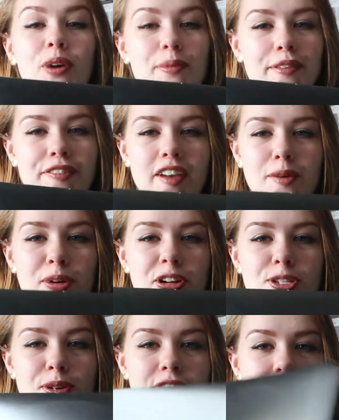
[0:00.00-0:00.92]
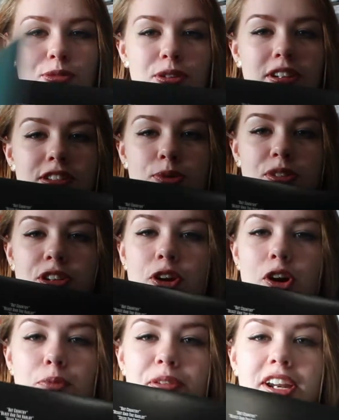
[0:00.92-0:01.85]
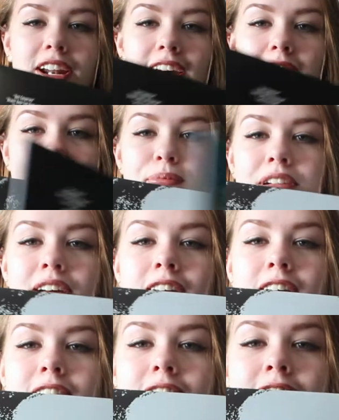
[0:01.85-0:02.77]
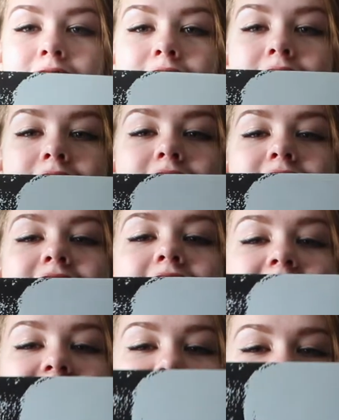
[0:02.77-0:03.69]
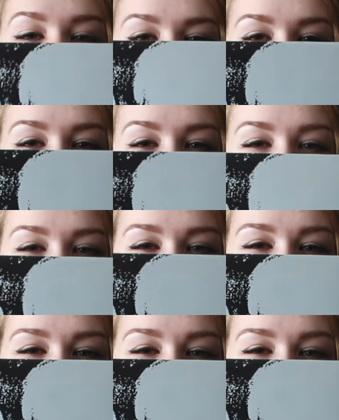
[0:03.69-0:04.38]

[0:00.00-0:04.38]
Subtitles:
One of my favorite parts about this one is when you open it up, it has the deathbed on the